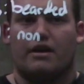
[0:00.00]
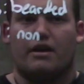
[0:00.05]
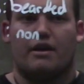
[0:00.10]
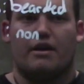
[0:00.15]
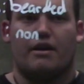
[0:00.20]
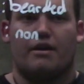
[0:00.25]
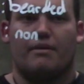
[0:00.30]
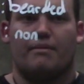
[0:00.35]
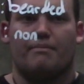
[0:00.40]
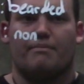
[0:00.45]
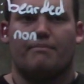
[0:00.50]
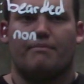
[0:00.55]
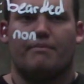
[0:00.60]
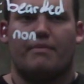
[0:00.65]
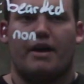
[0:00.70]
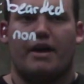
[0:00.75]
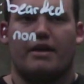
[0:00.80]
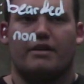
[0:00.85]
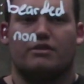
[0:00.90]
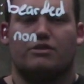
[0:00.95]
Um,
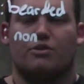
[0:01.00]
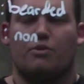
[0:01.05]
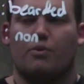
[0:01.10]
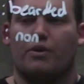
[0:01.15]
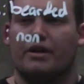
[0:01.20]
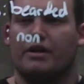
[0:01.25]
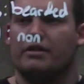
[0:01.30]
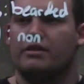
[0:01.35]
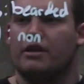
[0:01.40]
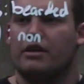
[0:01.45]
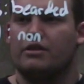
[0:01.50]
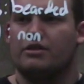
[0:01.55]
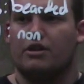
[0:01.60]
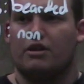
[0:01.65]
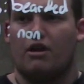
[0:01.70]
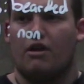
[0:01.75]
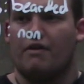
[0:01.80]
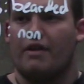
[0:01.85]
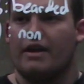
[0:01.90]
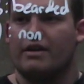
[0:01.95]
and so we're going to touch
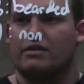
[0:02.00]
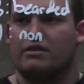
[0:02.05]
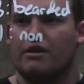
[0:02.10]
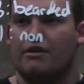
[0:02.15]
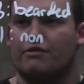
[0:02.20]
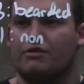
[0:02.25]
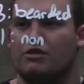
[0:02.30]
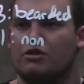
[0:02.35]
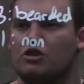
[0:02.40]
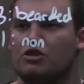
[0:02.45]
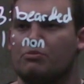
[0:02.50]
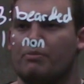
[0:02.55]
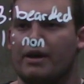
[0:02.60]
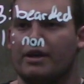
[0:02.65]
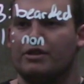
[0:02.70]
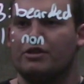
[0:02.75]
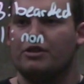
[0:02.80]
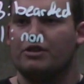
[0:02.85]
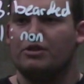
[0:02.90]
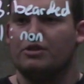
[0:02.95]
on all that stuff. So just
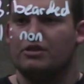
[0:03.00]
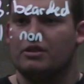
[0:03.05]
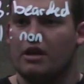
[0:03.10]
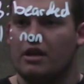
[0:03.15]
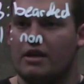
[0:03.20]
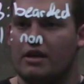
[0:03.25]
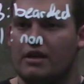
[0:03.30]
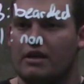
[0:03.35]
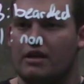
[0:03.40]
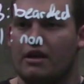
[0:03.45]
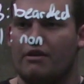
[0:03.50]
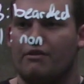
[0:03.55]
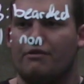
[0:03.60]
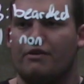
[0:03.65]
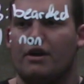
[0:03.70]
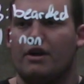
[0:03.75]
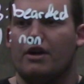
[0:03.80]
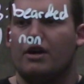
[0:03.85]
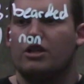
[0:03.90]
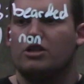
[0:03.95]
make sure you study it
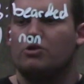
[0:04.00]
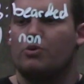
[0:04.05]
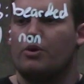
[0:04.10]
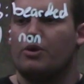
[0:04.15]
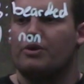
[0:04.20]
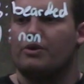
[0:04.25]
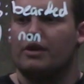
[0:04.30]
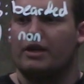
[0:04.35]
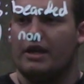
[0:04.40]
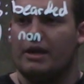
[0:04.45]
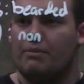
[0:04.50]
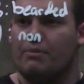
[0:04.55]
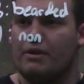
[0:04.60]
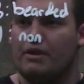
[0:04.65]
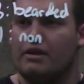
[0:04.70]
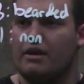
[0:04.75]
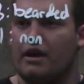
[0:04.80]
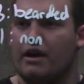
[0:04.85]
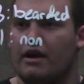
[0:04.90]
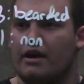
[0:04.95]
enough to where you can keep
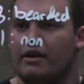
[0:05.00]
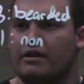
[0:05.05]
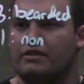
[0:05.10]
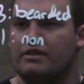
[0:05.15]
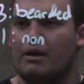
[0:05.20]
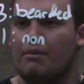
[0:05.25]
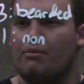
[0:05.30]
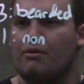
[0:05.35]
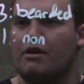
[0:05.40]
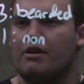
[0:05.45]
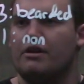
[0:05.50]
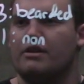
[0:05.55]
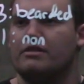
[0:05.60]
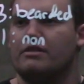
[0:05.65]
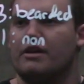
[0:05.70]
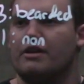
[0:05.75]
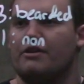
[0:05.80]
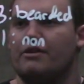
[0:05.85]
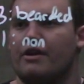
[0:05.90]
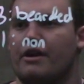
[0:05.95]
it uh, separated
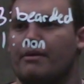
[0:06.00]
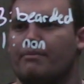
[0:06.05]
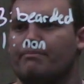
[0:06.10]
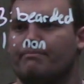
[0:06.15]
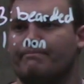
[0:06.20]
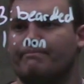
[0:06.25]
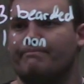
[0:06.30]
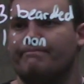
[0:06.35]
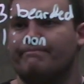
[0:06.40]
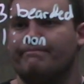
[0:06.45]
inside your head.